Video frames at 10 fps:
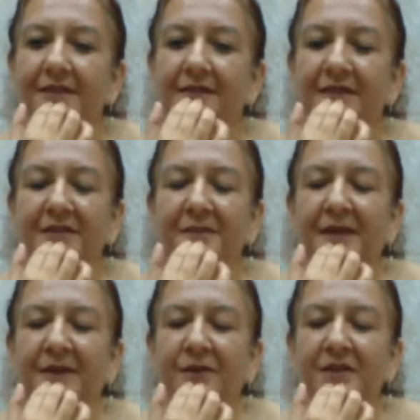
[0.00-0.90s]
with
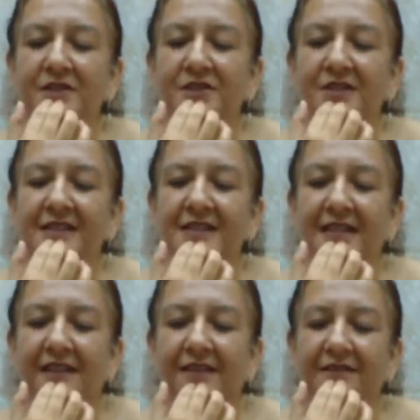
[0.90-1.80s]
my original
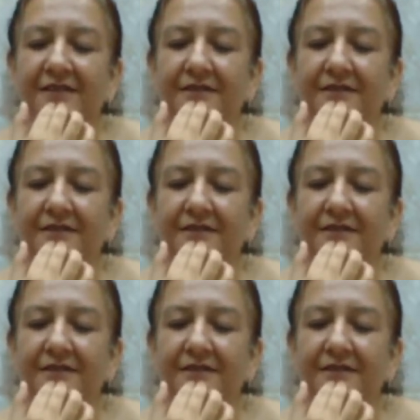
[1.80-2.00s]
self,